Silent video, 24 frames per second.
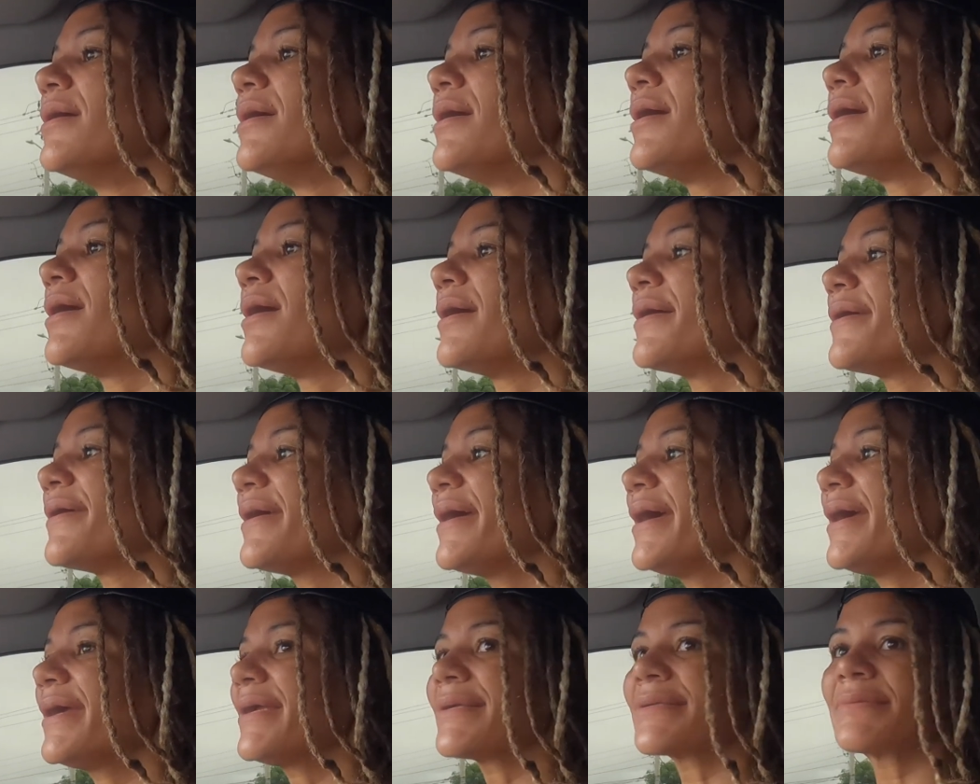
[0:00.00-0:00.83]
All
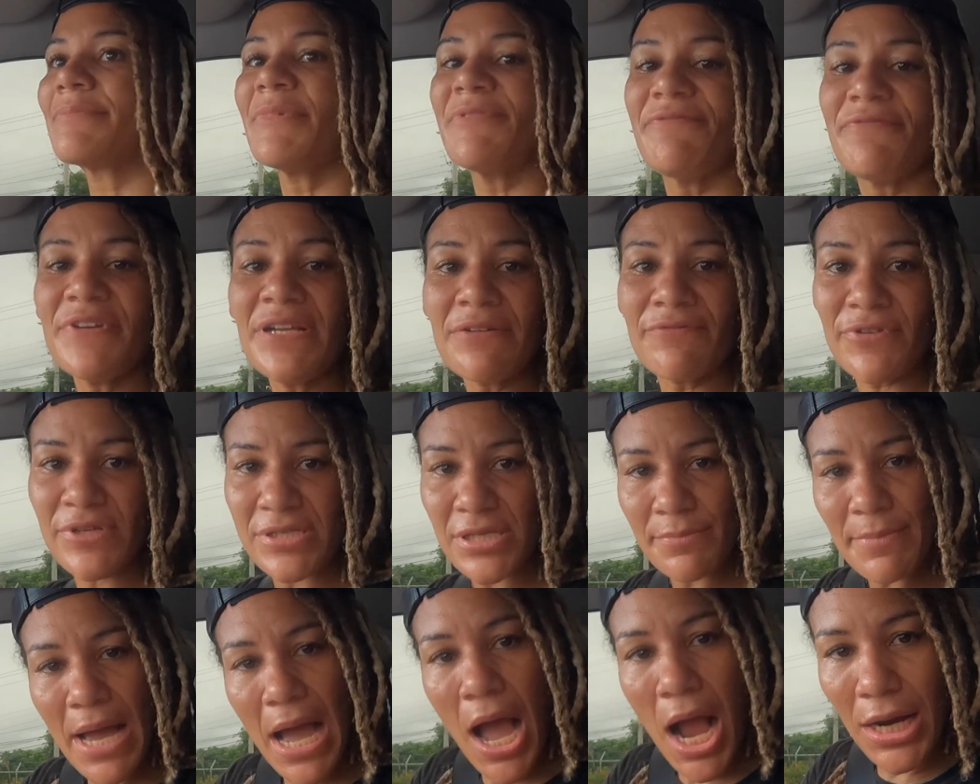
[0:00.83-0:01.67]
right, I'm feeling for
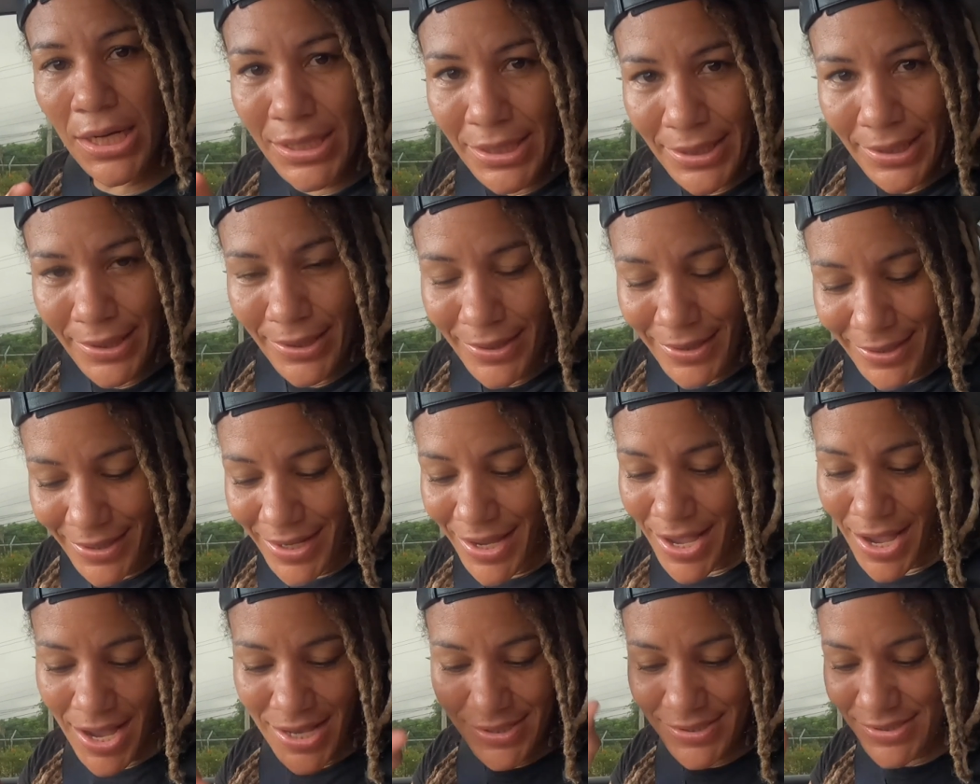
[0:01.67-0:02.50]
some ackee
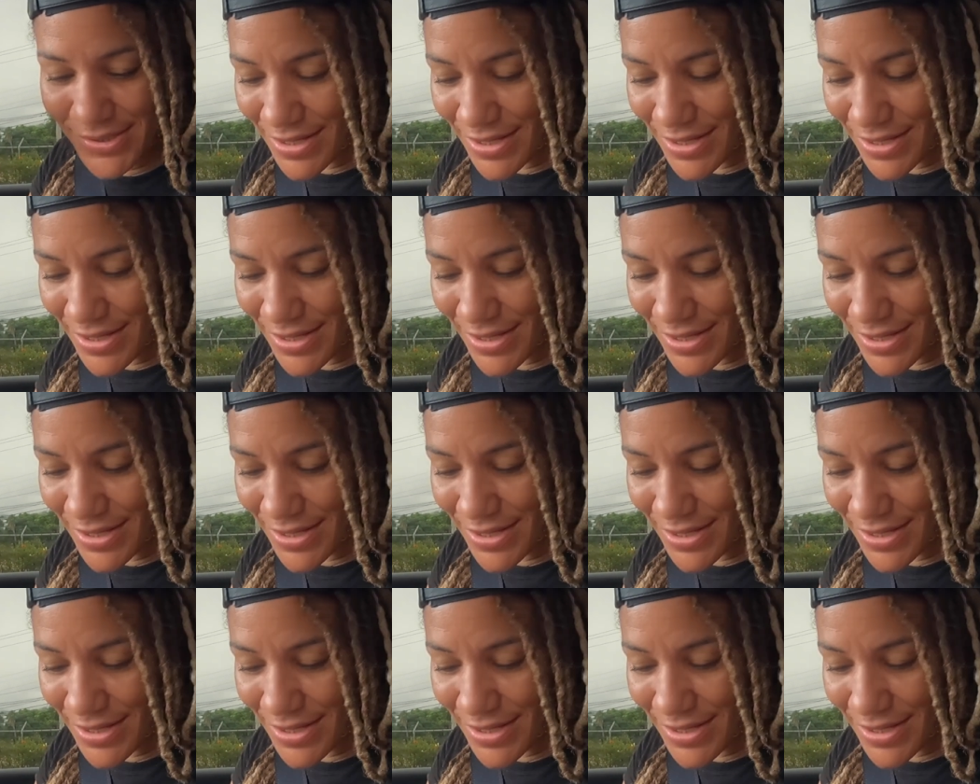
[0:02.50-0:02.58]
and